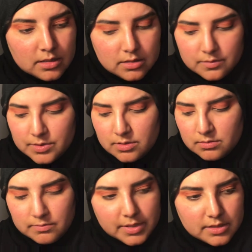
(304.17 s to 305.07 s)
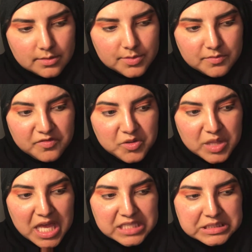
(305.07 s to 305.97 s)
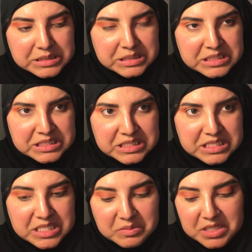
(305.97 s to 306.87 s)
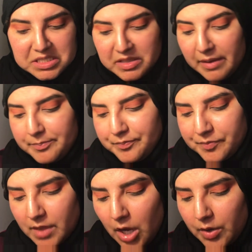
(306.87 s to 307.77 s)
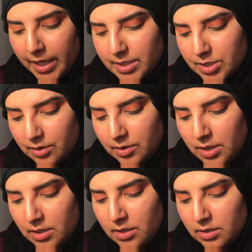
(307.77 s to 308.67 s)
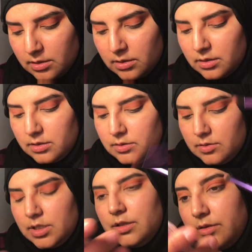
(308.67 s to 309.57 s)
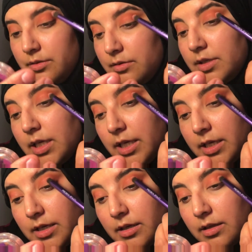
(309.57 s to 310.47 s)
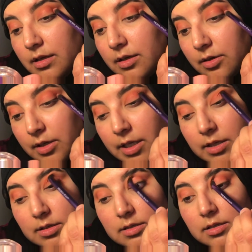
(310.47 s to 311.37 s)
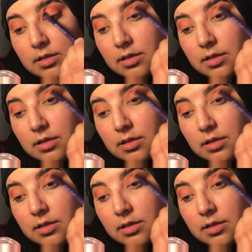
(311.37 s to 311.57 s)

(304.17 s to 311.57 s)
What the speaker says: Oops, picked up some food. Didn't want to do that. Okay, so Lulu in the crease.